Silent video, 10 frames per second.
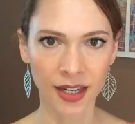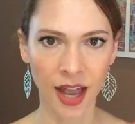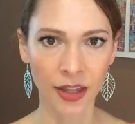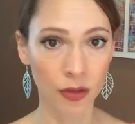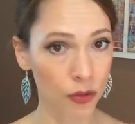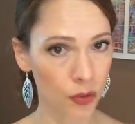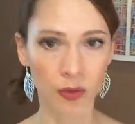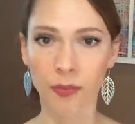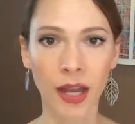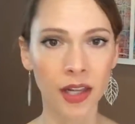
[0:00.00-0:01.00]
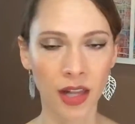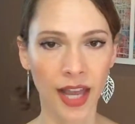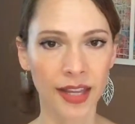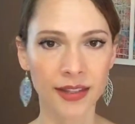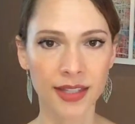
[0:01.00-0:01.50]
that I use with my
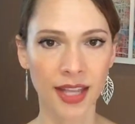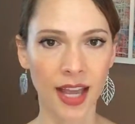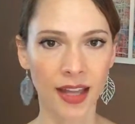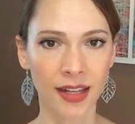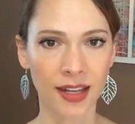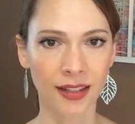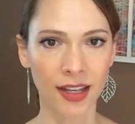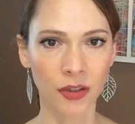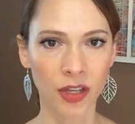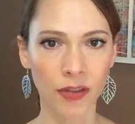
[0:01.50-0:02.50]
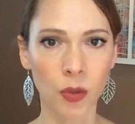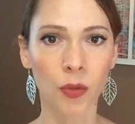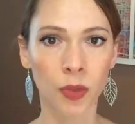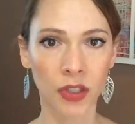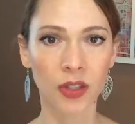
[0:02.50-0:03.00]
clients, and it'll give you
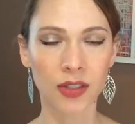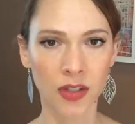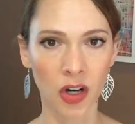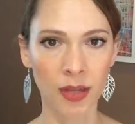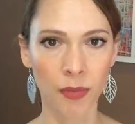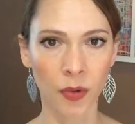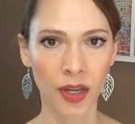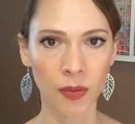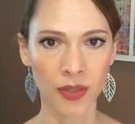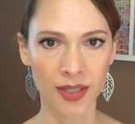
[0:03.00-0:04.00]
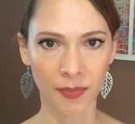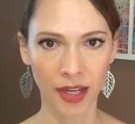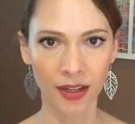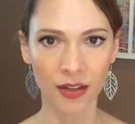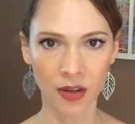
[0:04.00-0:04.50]
a really good starting point with some
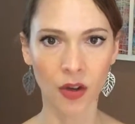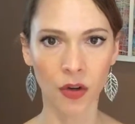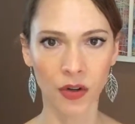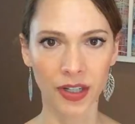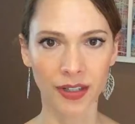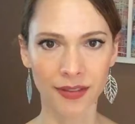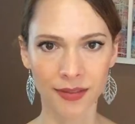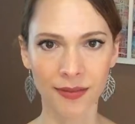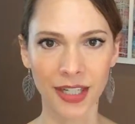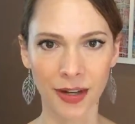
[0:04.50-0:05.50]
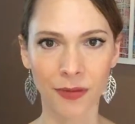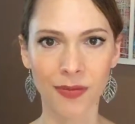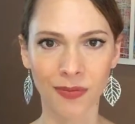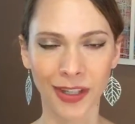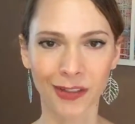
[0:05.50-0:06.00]
like concrete, you know,
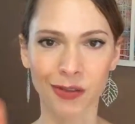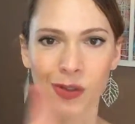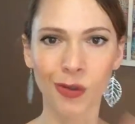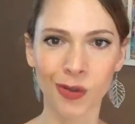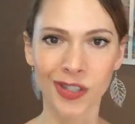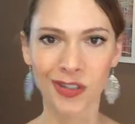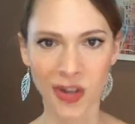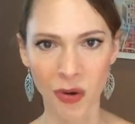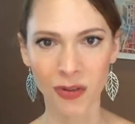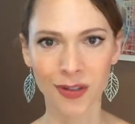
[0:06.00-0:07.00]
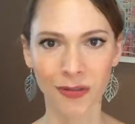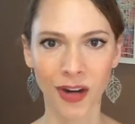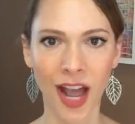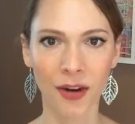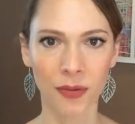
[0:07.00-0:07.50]
like do's and don'ts
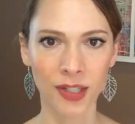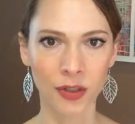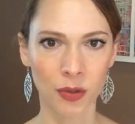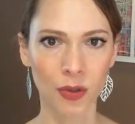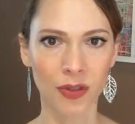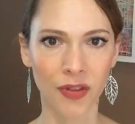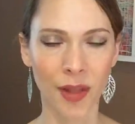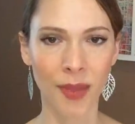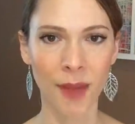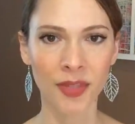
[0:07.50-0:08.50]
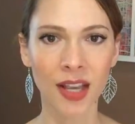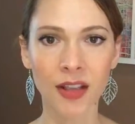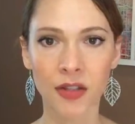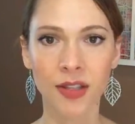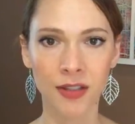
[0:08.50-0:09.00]
for how to reintroduce FODMAPs.
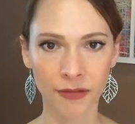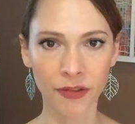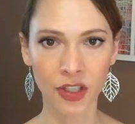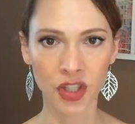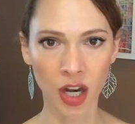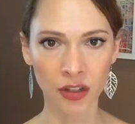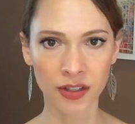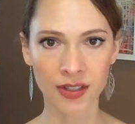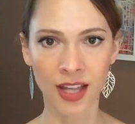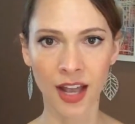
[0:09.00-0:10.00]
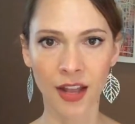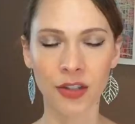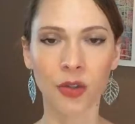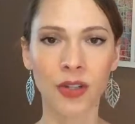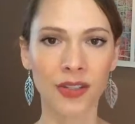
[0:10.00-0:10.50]
So that's a free checklist
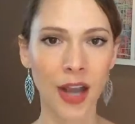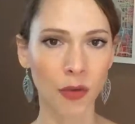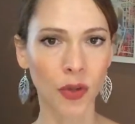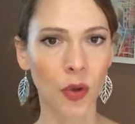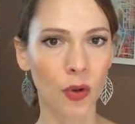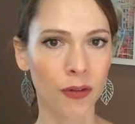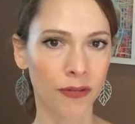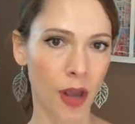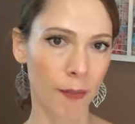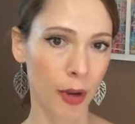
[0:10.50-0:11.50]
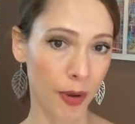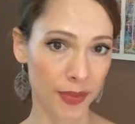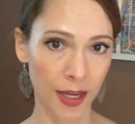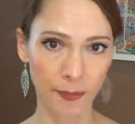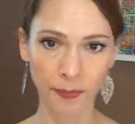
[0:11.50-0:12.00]
that you can download from my
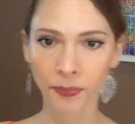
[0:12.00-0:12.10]
website.